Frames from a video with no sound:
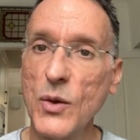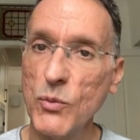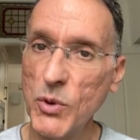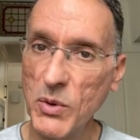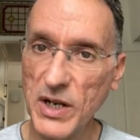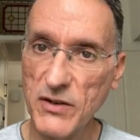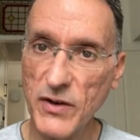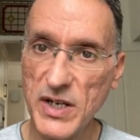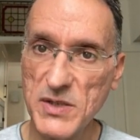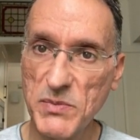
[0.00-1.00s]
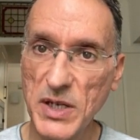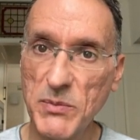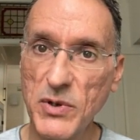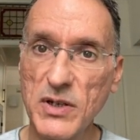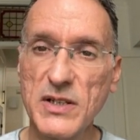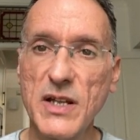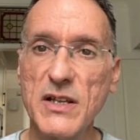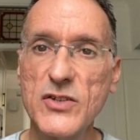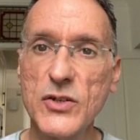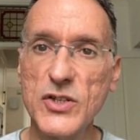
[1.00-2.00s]
We will advise people that
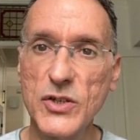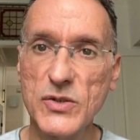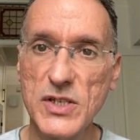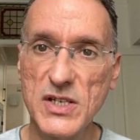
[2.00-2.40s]
they should use